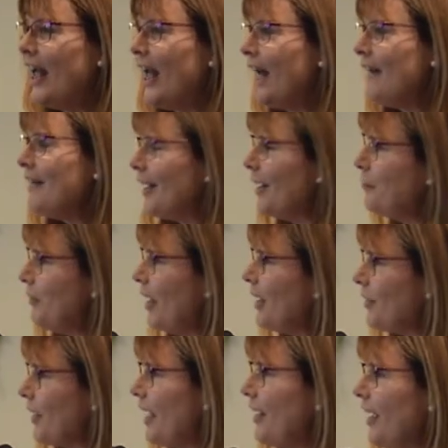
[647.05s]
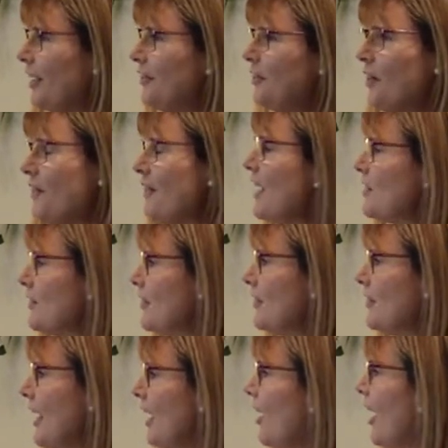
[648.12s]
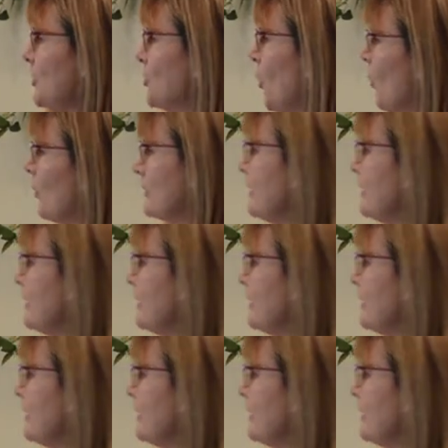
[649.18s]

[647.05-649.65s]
And then I'm like, and I, you know, then, then I talk